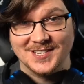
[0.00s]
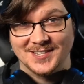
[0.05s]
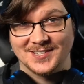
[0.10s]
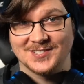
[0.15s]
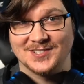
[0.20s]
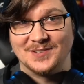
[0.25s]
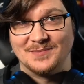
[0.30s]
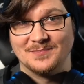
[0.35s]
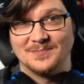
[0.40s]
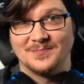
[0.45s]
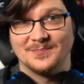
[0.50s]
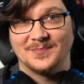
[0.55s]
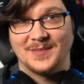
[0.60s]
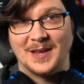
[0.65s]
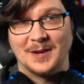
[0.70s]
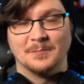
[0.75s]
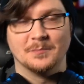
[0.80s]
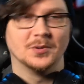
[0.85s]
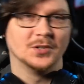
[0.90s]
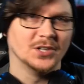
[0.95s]
system
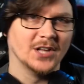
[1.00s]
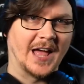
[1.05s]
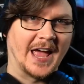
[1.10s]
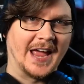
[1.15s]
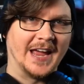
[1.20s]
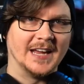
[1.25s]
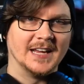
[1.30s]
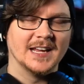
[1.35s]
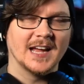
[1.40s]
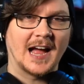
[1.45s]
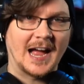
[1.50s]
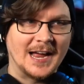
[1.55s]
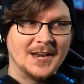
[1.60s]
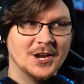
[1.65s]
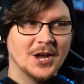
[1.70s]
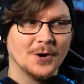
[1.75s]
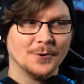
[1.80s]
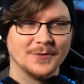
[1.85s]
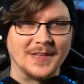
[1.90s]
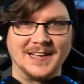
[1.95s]
in play. I
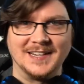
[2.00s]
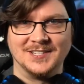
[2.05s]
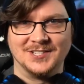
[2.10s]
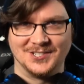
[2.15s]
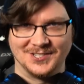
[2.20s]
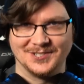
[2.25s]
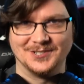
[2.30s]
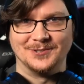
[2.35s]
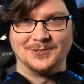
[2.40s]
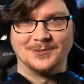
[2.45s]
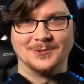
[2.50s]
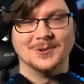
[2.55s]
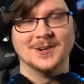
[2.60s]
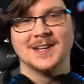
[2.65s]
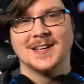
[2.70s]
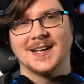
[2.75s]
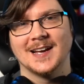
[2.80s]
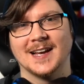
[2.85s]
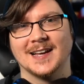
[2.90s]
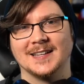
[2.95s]
know they do,
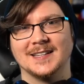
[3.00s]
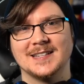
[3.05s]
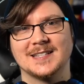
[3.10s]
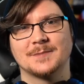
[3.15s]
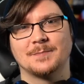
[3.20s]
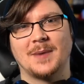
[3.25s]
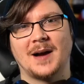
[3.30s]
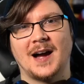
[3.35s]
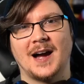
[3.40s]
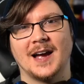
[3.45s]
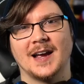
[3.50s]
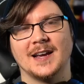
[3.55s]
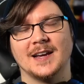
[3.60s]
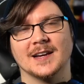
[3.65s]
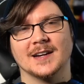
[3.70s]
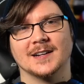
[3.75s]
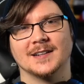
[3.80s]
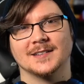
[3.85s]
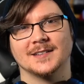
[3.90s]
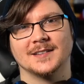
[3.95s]
at least
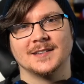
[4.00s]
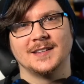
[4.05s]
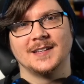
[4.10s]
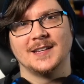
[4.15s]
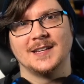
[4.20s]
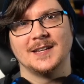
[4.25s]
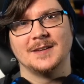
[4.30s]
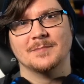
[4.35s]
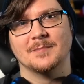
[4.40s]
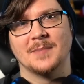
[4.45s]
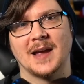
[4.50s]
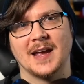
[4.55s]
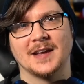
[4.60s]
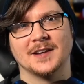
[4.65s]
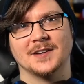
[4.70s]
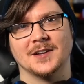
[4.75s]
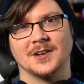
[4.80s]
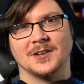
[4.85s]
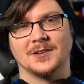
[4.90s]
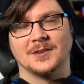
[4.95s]
by the
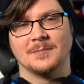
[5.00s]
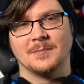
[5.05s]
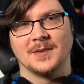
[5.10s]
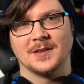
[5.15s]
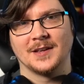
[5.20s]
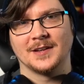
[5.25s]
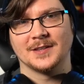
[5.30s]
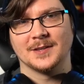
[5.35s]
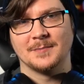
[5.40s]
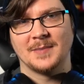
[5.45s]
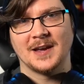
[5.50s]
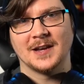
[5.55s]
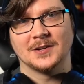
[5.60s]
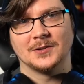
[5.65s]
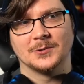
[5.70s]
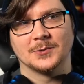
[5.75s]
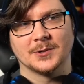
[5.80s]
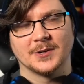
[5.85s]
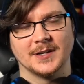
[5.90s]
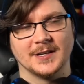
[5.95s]

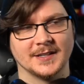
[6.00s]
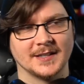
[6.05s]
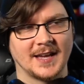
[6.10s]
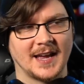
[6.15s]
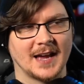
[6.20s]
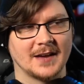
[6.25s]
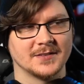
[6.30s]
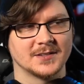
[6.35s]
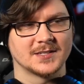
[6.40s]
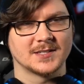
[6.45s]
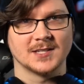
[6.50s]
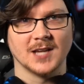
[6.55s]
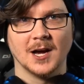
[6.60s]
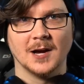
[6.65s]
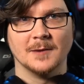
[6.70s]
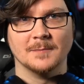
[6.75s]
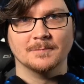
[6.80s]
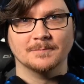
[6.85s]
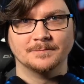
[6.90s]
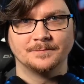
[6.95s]
Mandalorian, they have
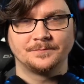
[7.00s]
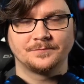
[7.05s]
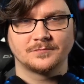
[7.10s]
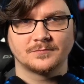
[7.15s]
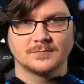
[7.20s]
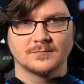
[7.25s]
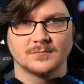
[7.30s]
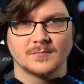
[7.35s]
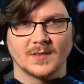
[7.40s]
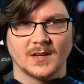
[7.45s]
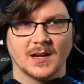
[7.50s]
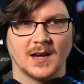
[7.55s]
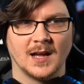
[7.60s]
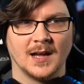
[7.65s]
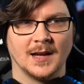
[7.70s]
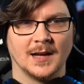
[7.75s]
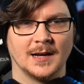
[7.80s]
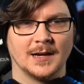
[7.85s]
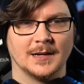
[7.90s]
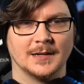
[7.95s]
some
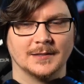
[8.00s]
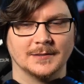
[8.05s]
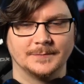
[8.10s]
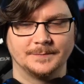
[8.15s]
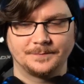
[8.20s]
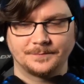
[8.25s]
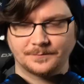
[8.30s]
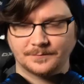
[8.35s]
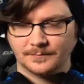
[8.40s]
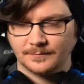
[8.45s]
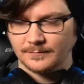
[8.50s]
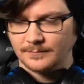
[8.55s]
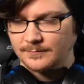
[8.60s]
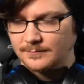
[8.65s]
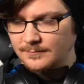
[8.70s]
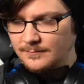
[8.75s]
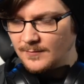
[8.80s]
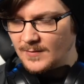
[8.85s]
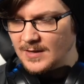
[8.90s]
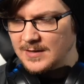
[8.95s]

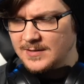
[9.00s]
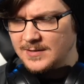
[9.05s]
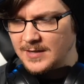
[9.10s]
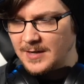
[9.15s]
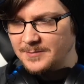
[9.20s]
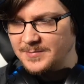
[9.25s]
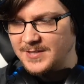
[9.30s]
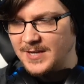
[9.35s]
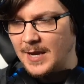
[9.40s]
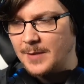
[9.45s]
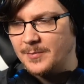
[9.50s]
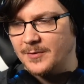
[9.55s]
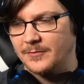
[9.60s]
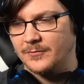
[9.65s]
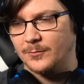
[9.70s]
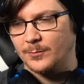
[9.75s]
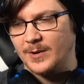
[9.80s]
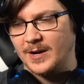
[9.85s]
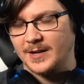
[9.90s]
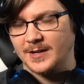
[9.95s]
type
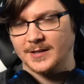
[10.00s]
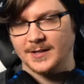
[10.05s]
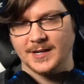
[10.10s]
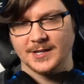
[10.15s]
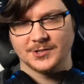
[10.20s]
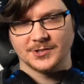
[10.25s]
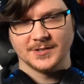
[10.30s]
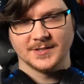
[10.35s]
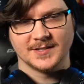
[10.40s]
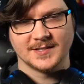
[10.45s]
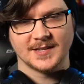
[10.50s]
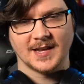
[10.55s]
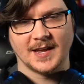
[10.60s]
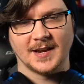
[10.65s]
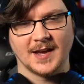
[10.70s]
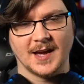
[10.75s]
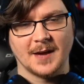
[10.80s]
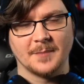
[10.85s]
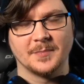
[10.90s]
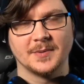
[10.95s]
of recognition
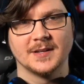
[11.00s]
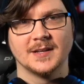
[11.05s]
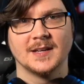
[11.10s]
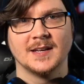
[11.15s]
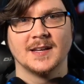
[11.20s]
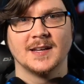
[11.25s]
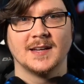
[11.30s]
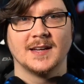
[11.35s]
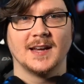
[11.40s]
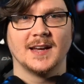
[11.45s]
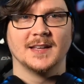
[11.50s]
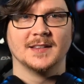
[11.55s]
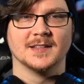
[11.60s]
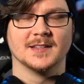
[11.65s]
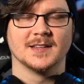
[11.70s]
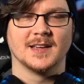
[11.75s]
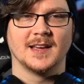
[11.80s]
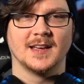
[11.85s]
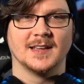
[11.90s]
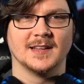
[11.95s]
set up
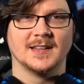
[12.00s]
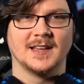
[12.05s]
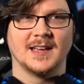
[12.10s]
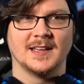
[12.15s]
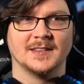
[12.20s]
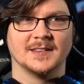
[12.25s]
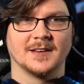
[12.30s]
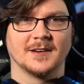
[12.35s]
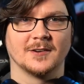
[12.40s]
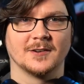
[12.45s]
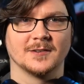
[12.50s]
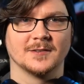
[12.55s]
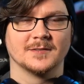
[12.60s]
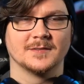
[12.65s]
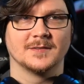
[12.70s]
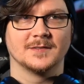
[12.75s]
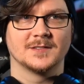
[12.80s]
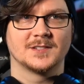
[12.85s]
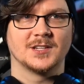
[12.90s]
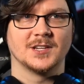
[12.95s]
in their
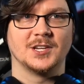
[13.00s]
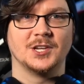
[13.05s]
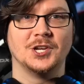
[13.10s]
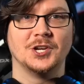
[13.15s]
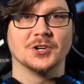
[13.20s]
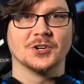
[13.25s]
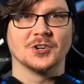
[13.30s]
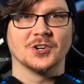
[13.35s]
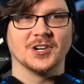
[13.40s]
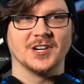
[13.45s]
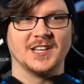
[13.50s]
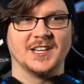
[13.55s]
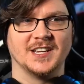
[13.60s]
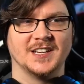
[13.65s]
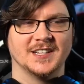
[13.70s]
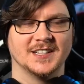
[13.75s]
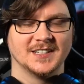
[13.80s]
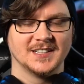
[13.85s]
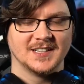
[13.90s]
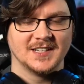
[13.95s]

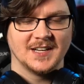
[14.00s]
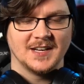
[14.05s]
security.